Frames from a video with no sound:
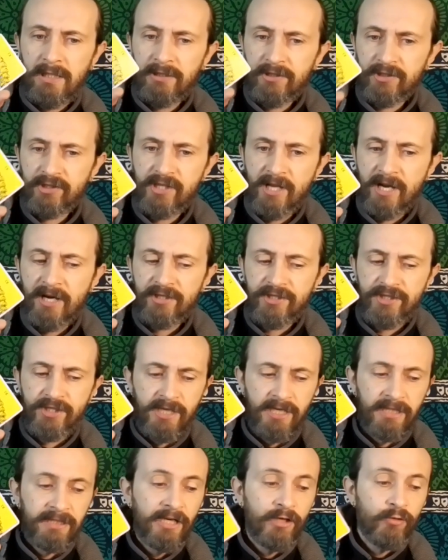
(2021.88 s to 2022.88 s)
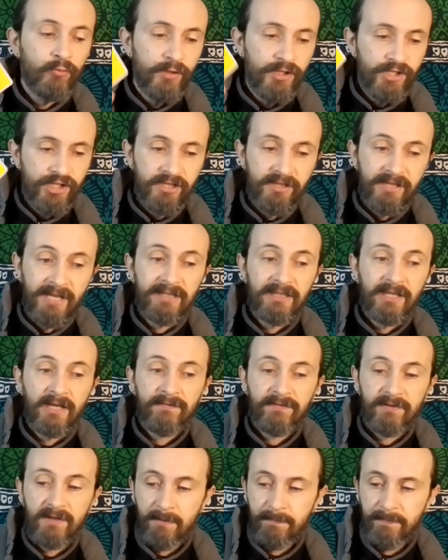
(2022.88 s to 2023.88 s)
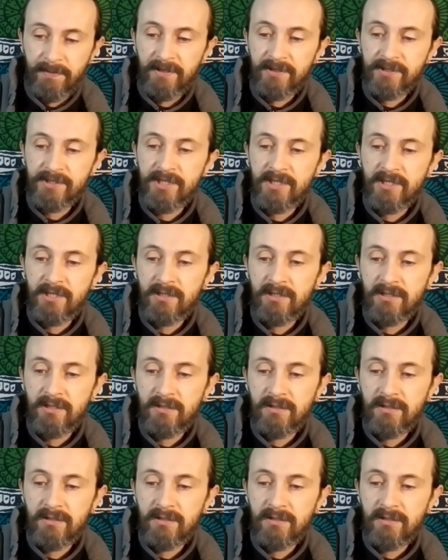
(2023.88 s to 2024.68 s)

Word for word: in this energy and then reaching that Ten of Cup energy,